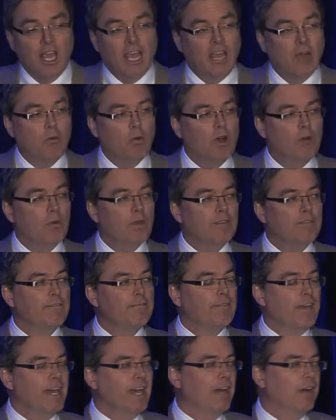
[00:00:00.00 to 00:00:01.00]
And what we
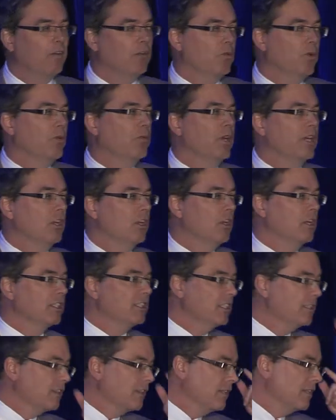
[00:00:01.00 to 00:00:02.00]
found when we
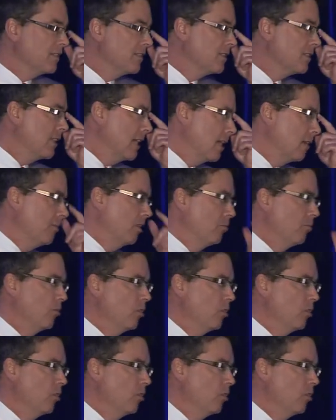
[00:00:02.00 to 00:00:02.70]
looked at this sediment